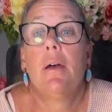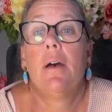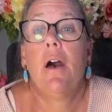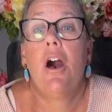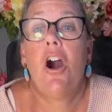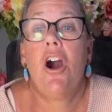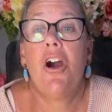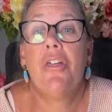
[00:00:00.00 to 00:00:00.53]

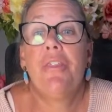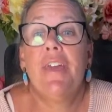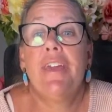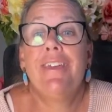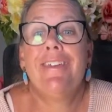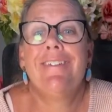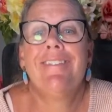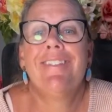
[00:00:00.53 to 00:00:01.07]
Oh,
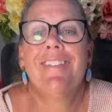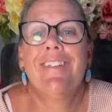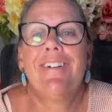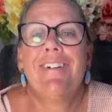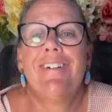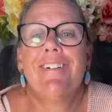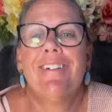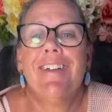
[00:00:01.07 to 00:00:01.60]
thank you,
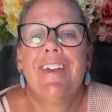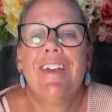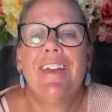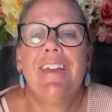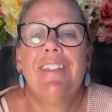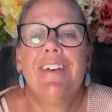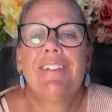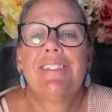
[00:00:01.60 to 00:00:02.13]
Lori.
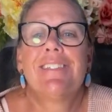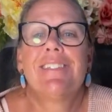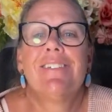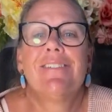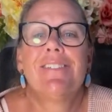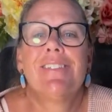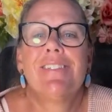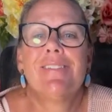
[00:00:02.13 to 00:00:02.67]
That's so
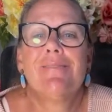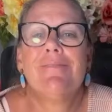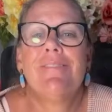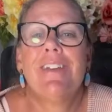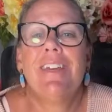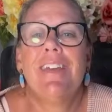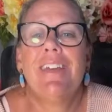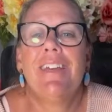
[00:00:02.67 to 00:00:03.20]

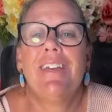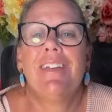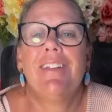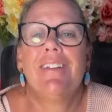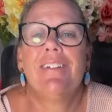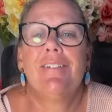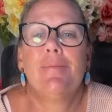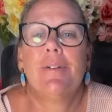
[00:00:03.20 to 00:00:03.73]
sweet.
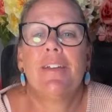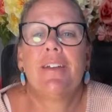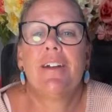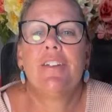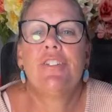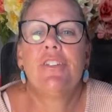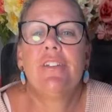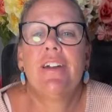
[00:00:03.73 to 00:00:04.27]
Oh my
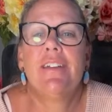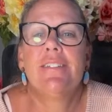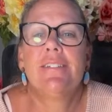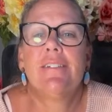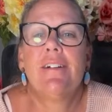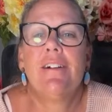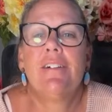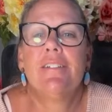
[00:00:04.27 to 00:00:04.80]
gosh, you guys
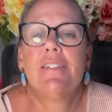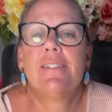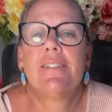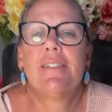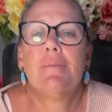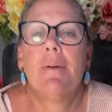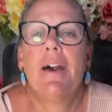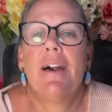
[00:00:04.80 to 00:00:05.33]
are all just
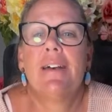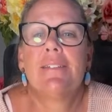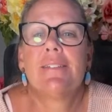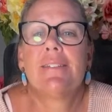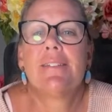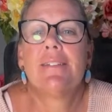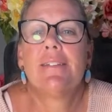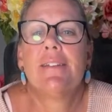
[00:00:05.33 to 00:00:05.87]
the
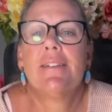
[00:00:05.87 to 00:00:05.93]
best.